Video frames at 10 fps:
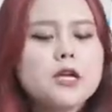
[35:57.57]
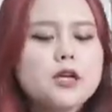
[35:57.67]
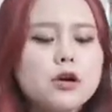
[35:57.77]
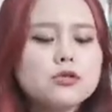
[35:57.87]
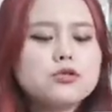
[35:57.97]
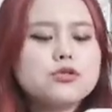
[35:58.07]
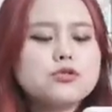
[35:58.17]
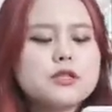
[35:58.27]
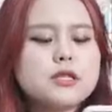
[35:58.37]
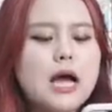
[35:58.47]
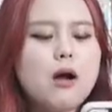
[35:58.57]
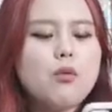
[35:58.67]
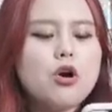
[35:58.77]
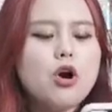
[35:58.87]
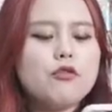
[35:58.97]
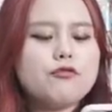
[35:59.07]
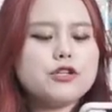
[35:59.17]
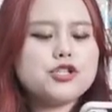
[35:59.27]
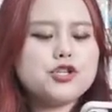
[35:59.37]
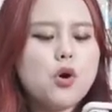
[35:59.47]
go to our
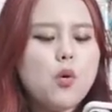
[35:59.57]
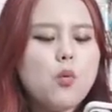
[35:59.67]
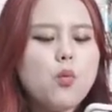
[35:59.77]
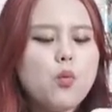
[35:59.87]
official